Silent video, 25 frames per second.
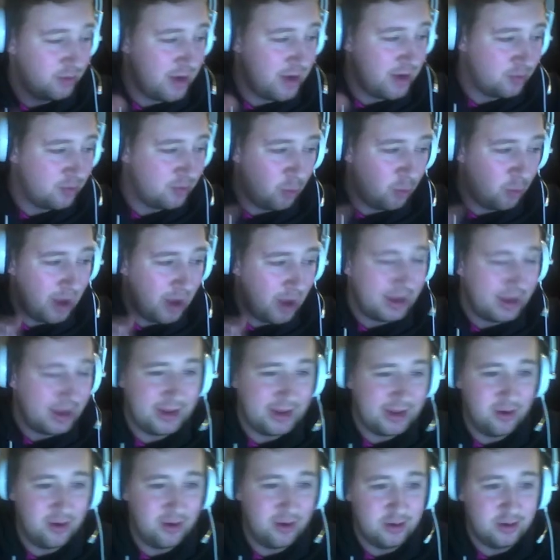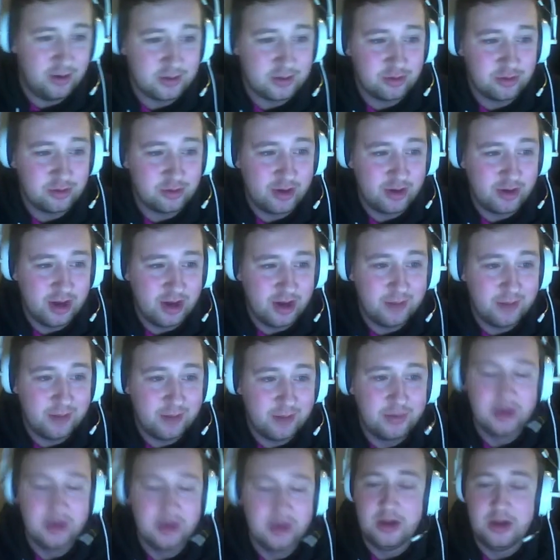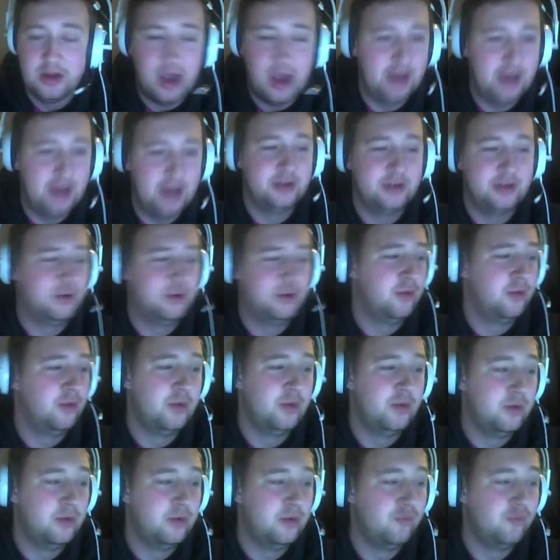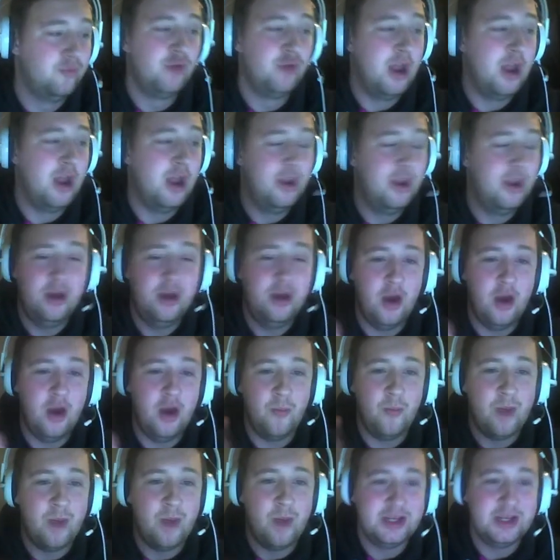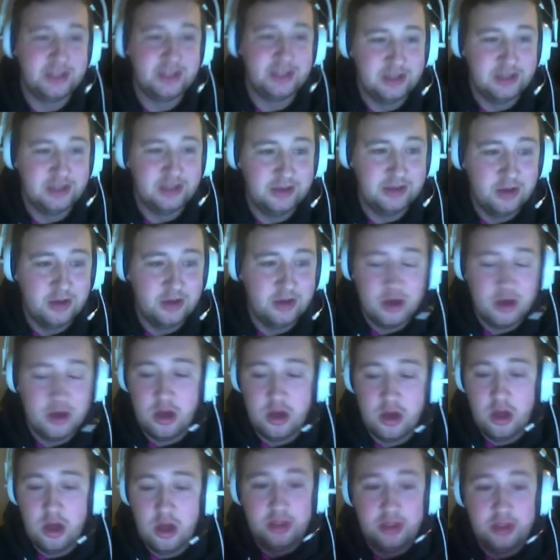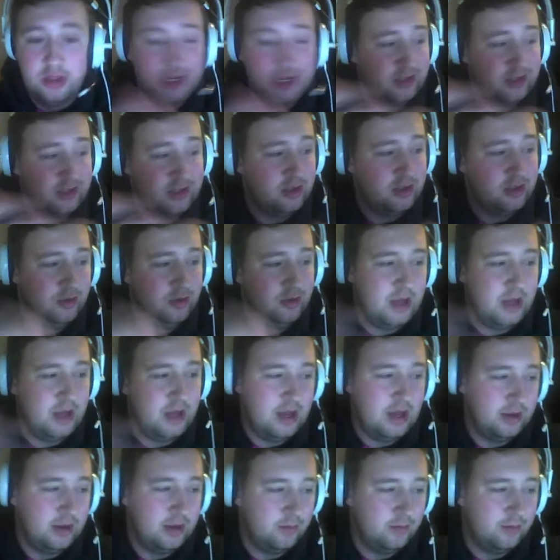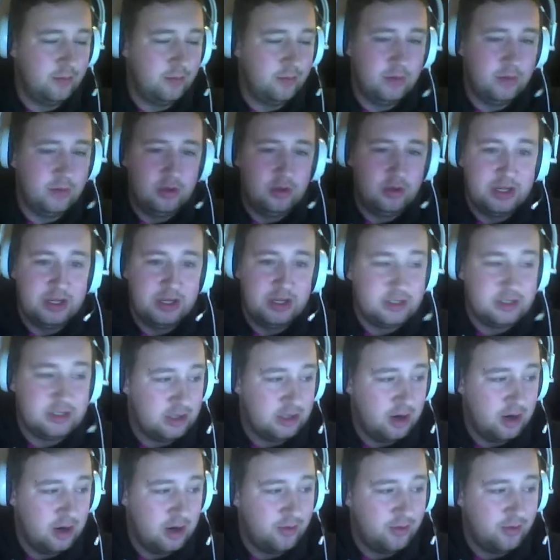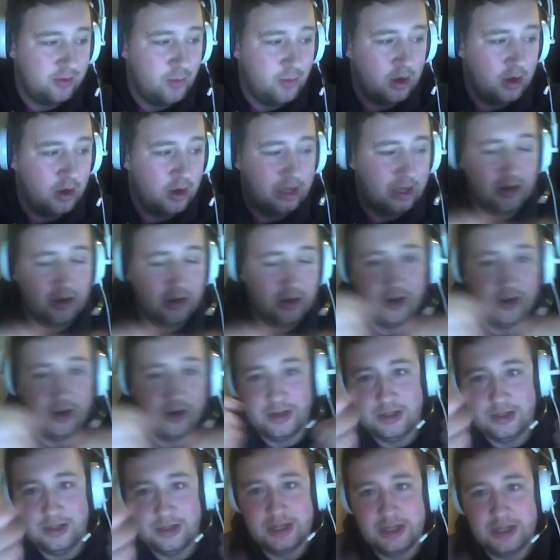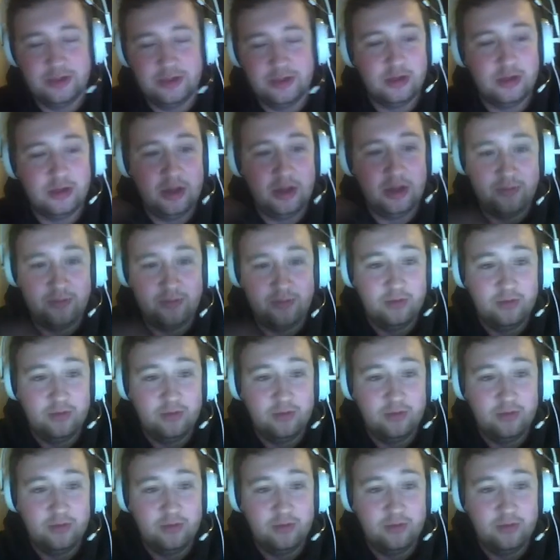to whack that card straight up, and it's going to run amazingly. Yes, you can. Yes, it's an aftermarket card, and yes, if